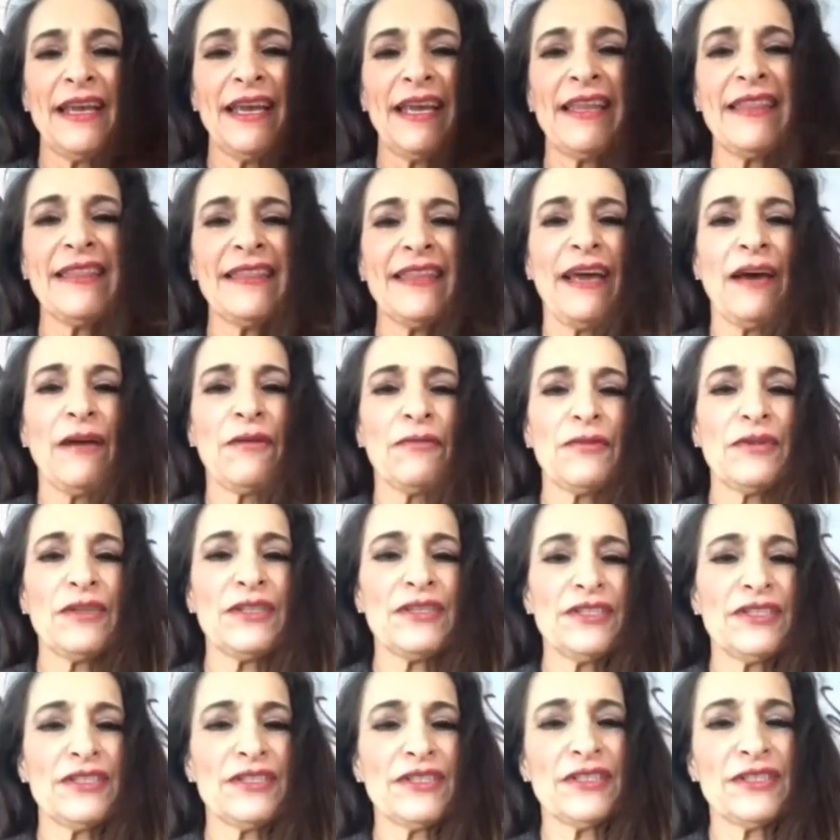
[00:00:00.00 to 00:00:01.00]
And that
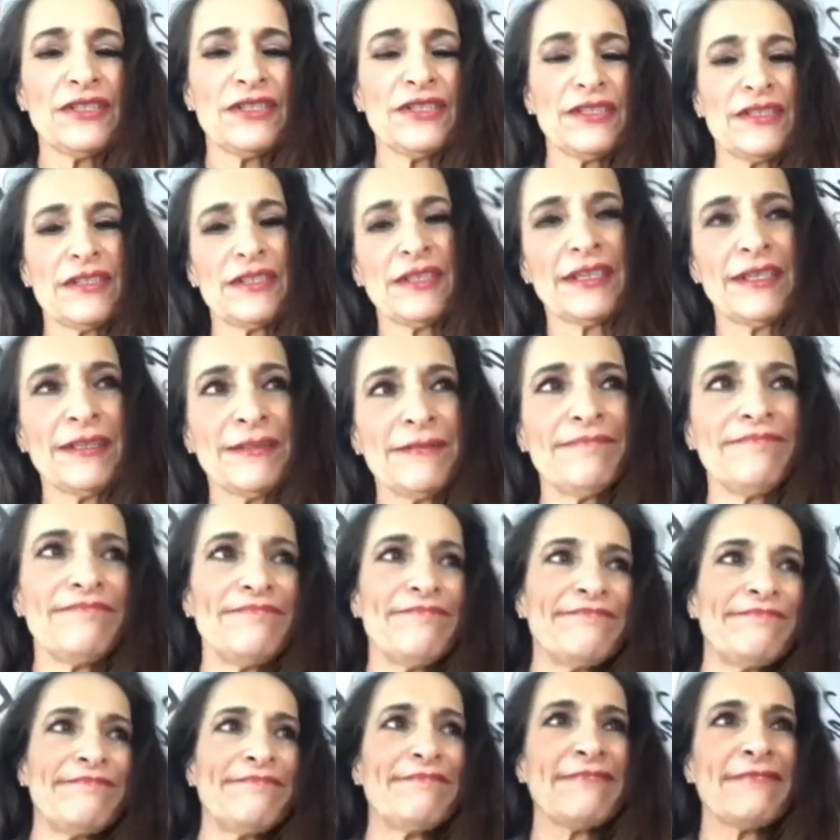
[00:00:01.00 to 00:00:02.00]
was just
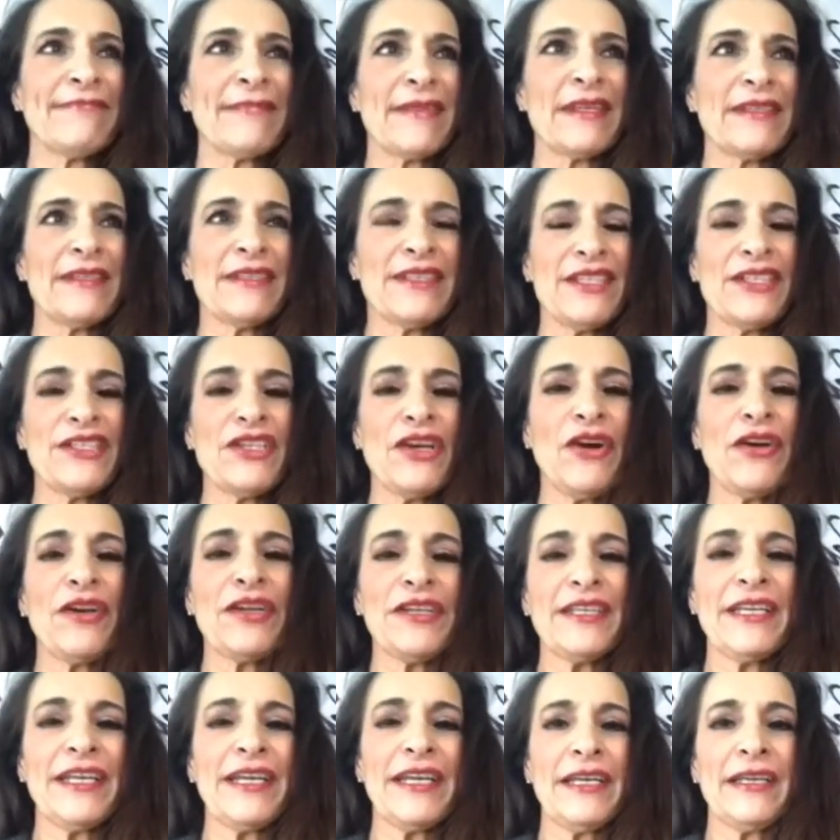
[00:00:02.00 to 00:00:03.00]

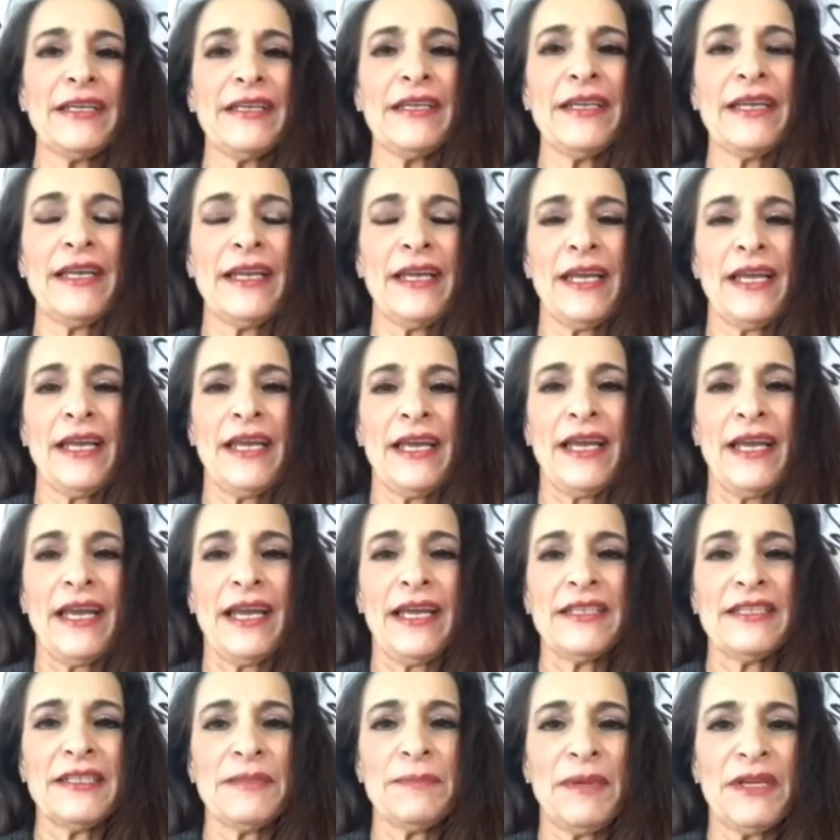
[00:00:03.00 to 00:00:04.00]
disheartening,
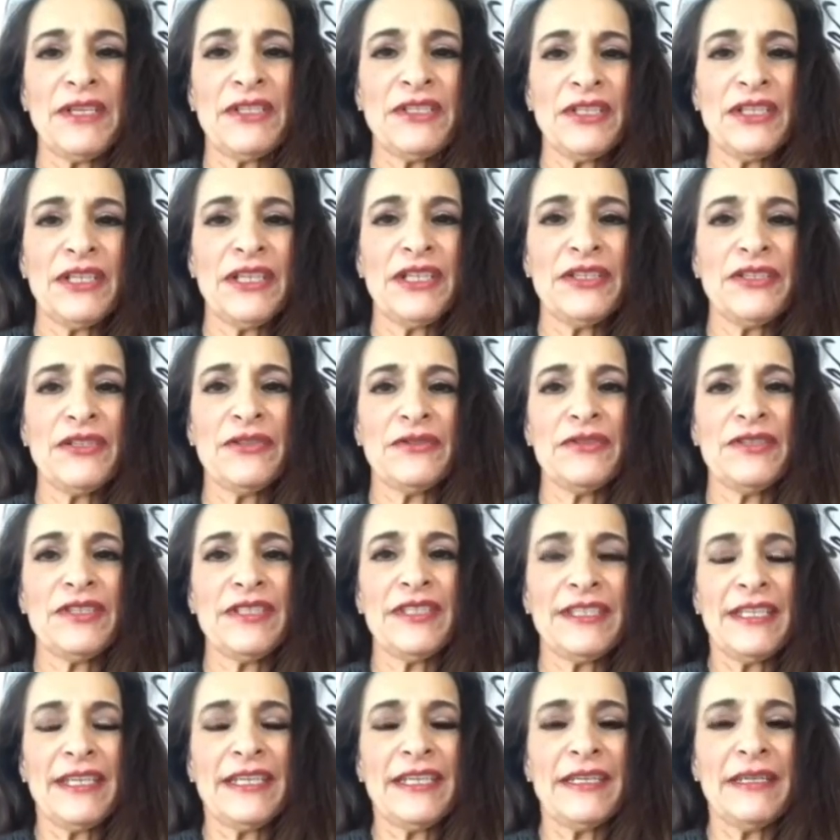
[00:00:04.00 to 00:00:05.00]
especially to
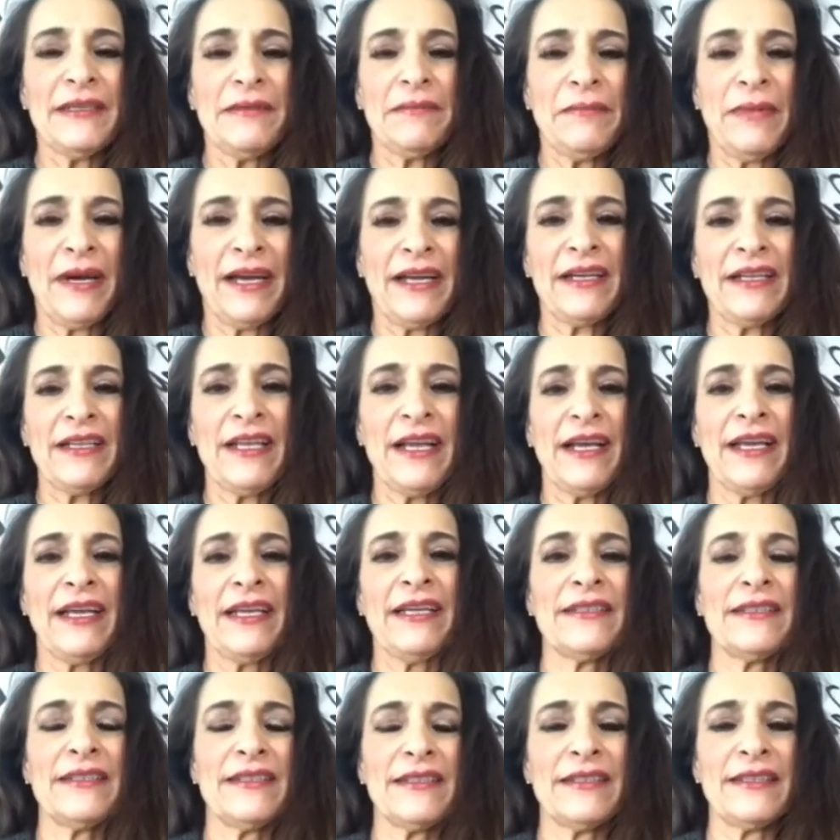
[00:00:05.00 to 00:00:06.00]
see my
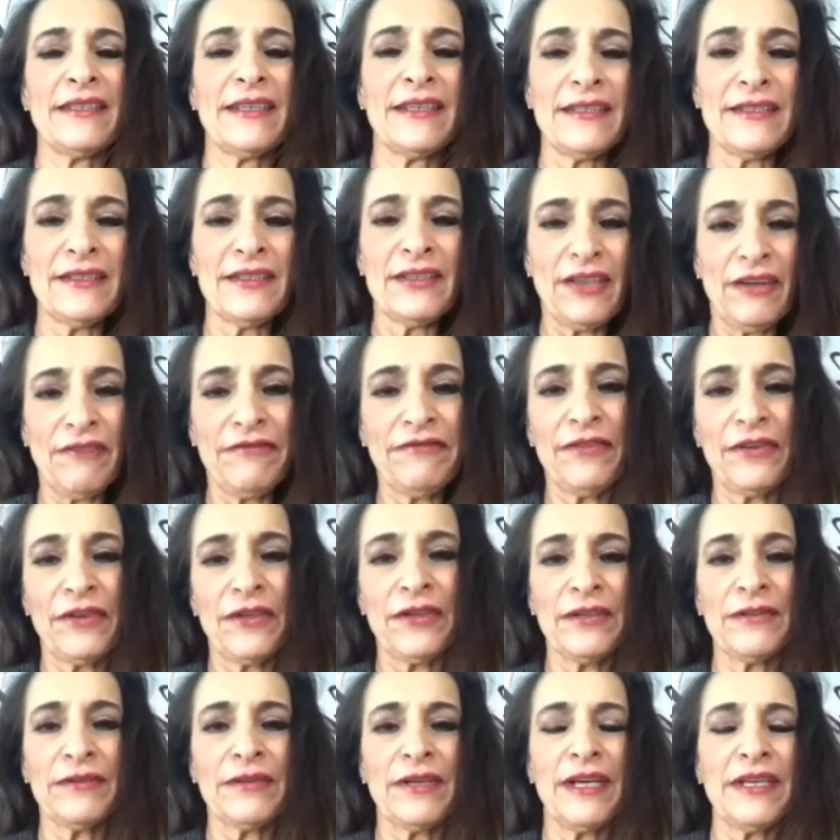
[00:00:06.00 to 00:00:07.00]
clients
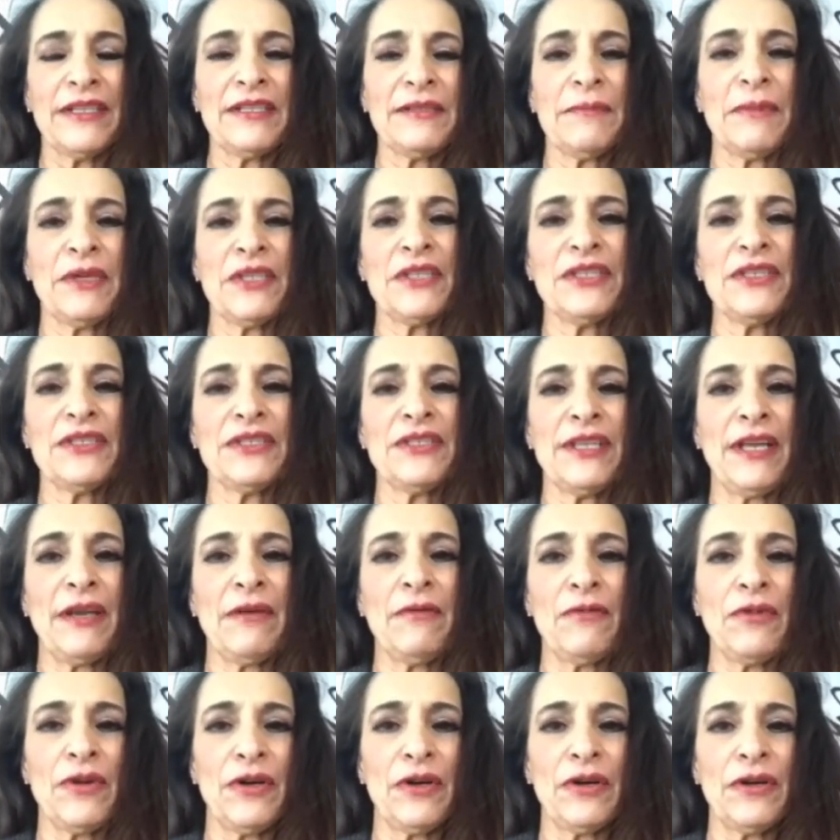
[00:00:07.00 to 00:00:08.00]
suffer as much as they
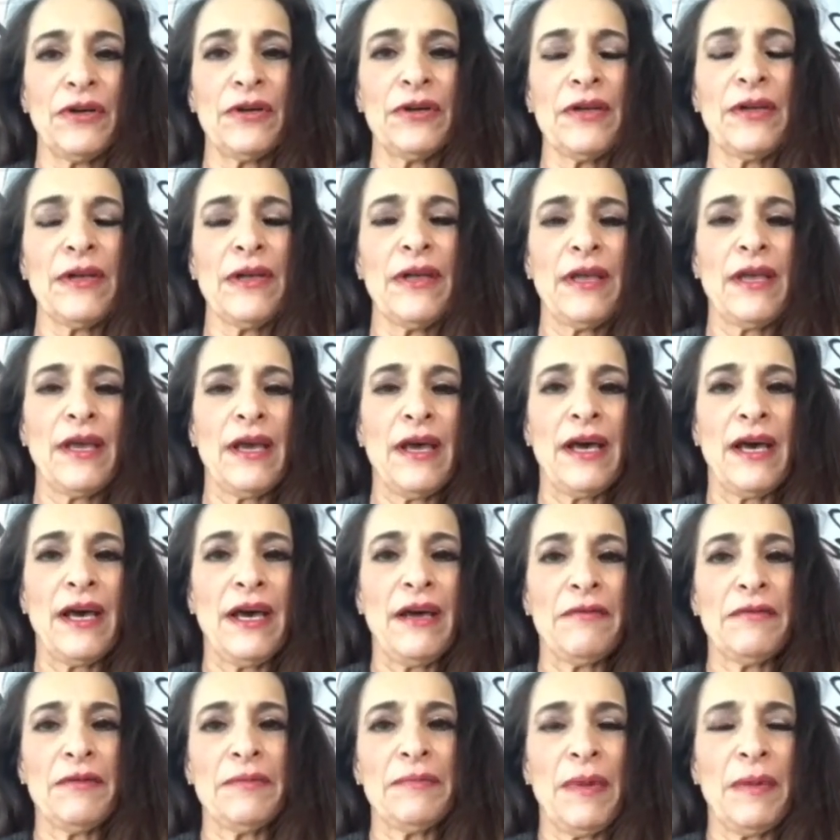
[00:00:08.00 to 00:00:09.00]
were. I
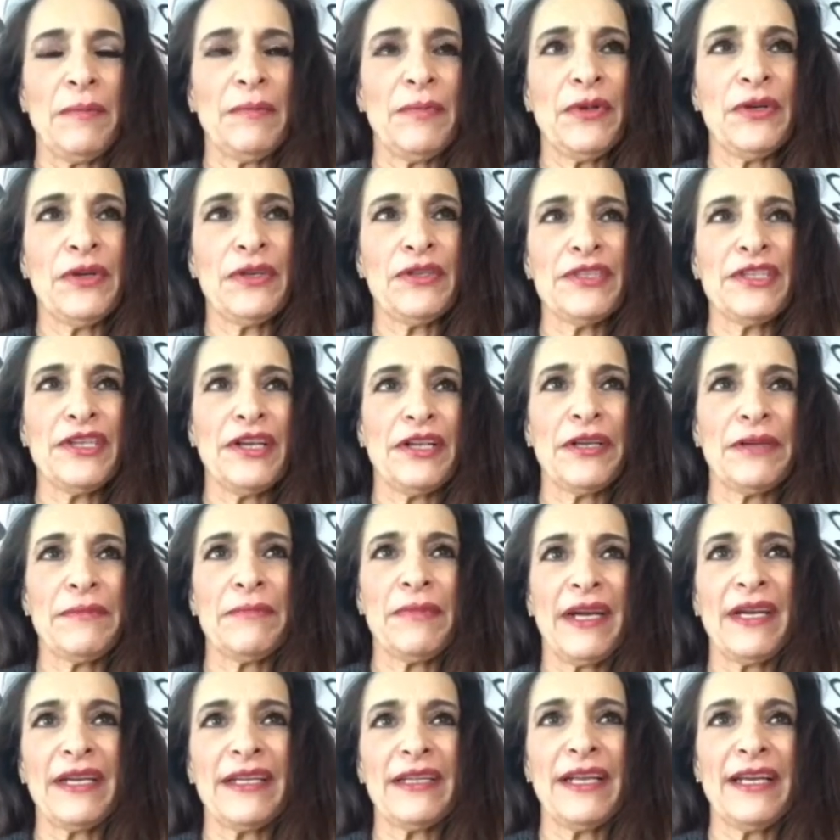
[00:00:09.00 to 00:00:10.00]
remember telling
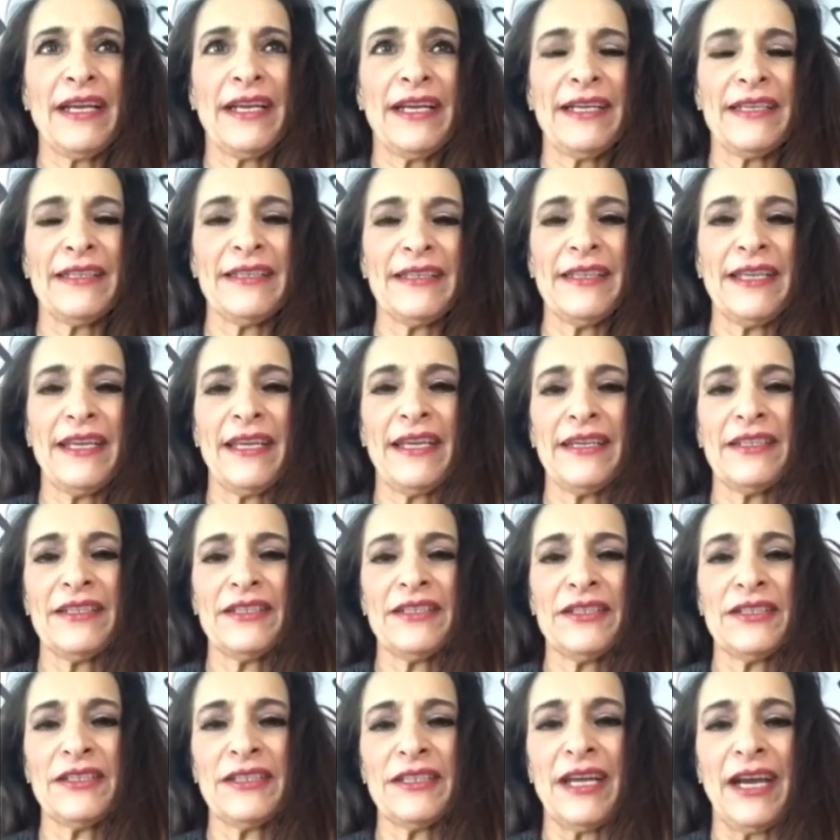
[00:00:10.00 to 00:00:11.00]
my client that
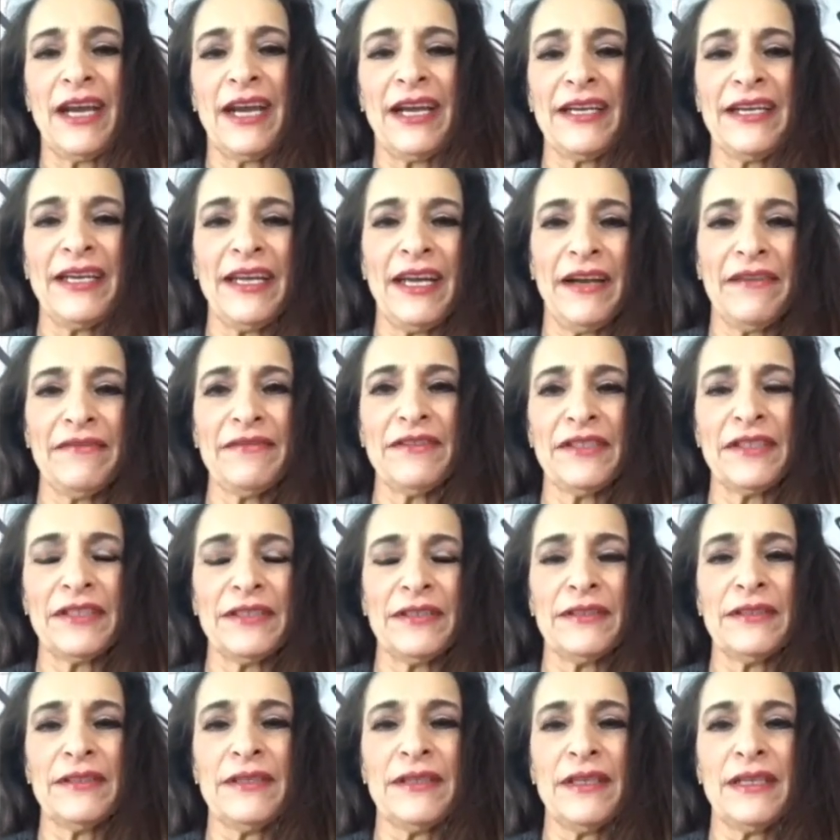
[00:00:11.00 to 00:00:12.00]
I'd have
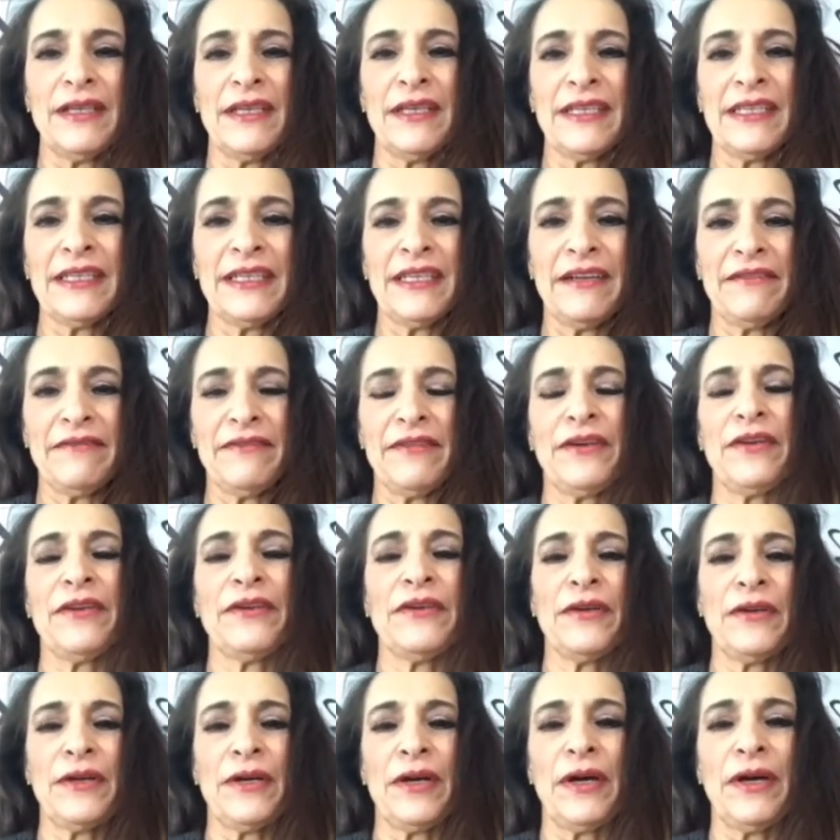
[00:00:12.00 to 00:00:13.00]
to give
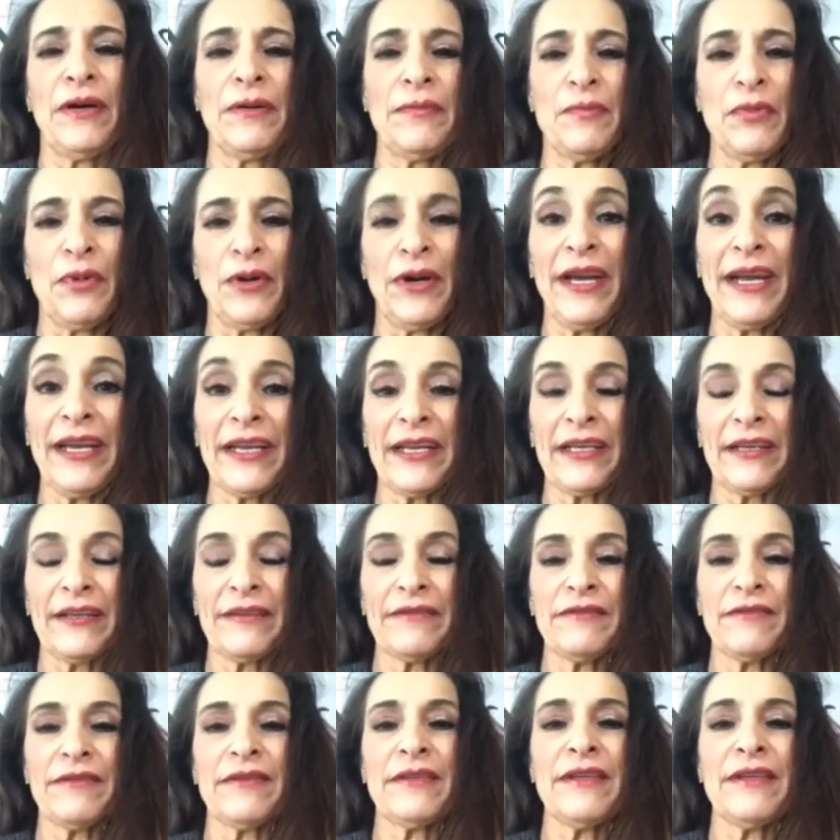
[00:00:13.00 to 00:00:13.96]
her a break.